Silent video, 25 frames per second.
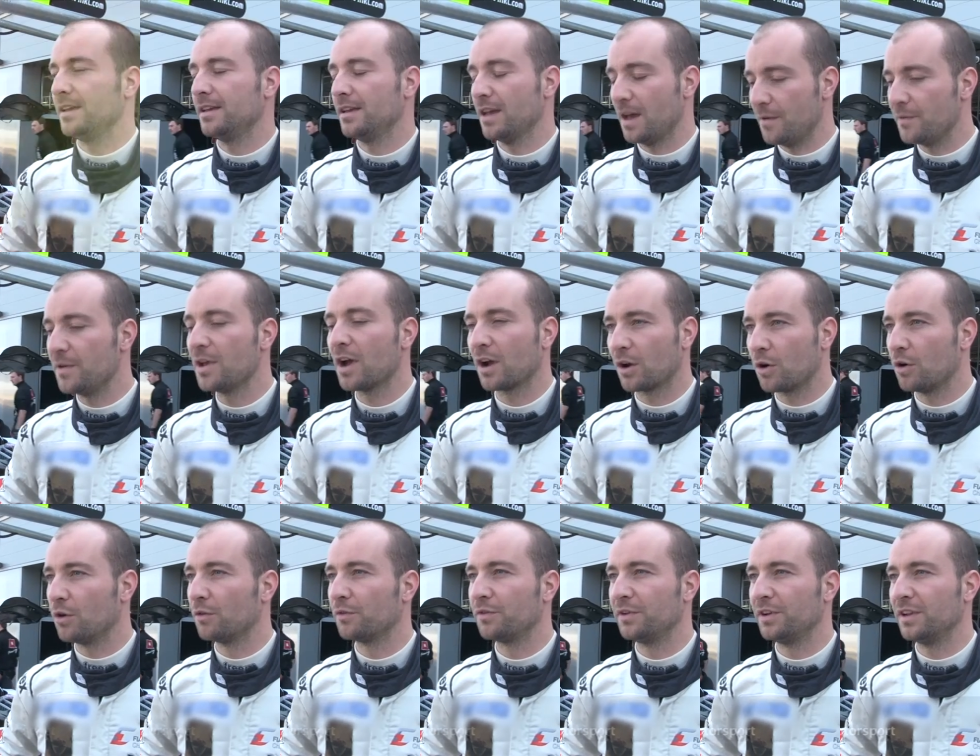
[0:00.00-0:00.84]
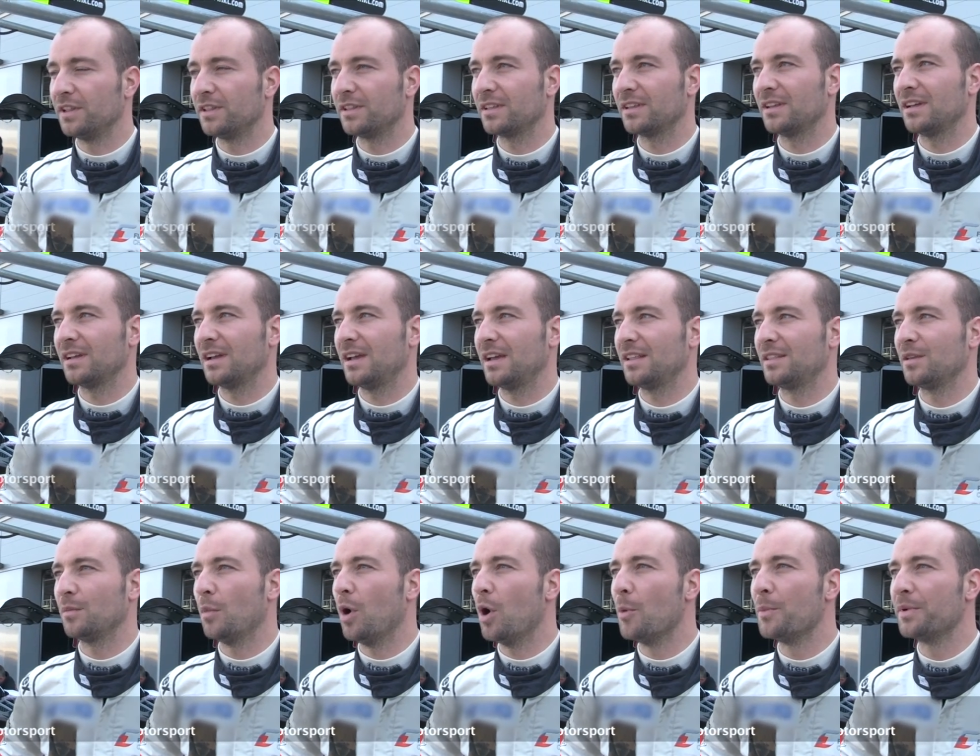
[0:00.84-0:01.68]
Yeah, we are confident. At
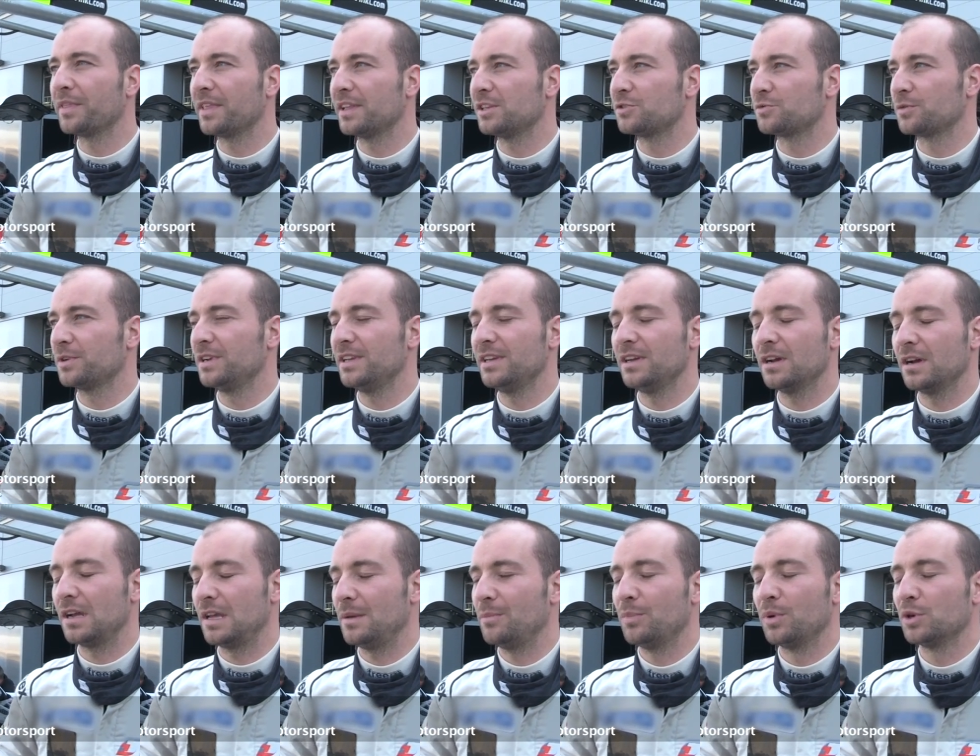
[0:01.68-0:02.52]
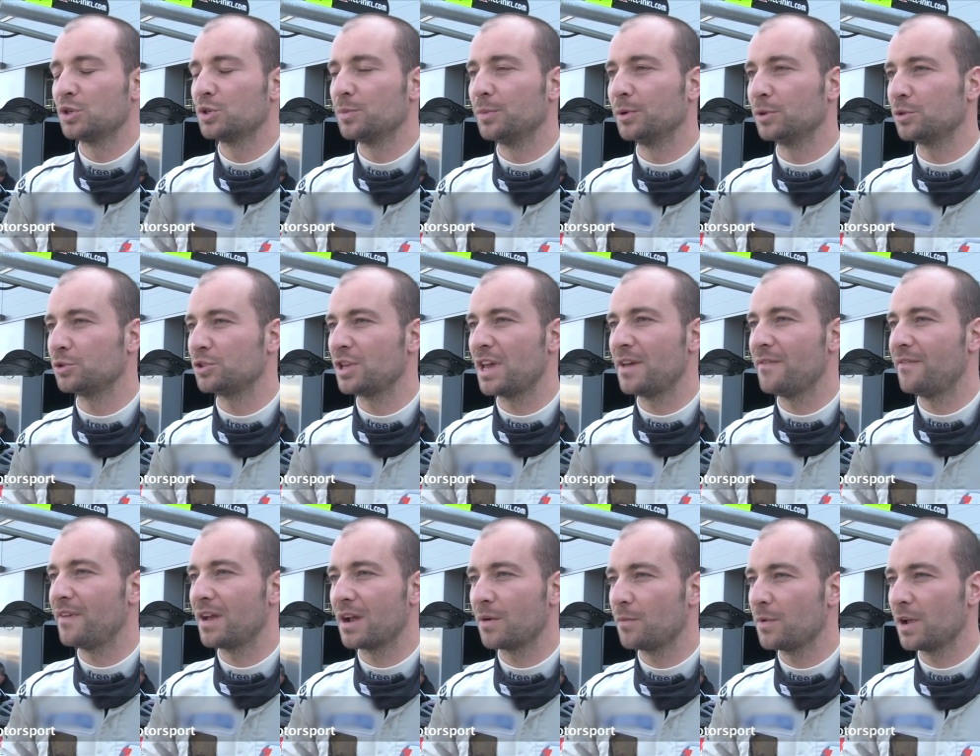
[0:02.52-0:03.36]
the moment it's really impossible to say
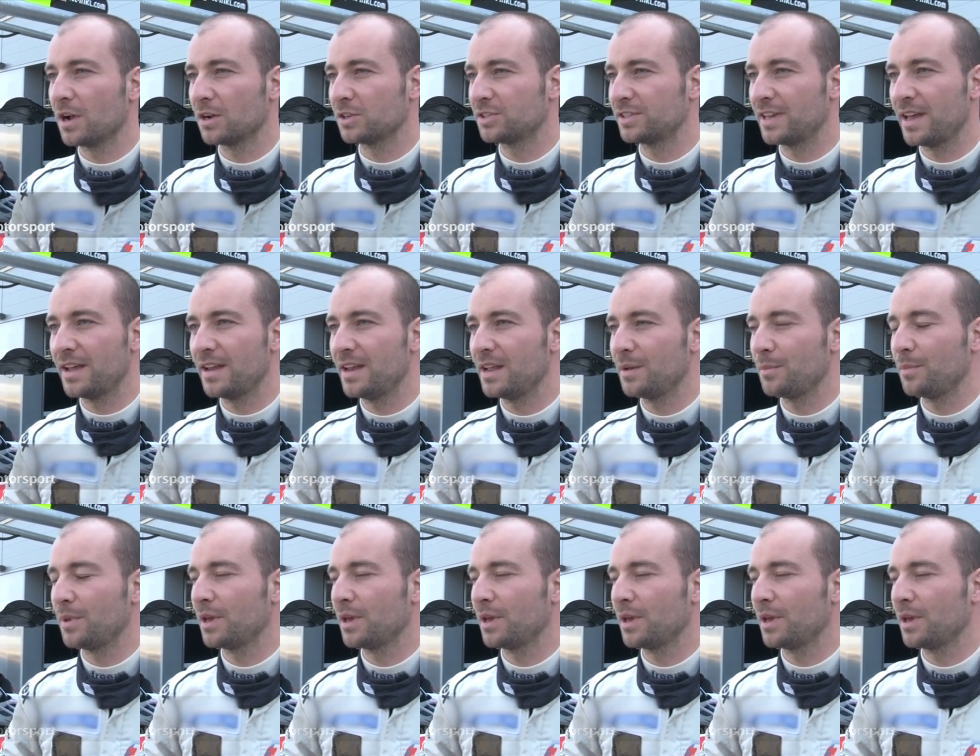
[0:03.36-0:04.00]
where we are standing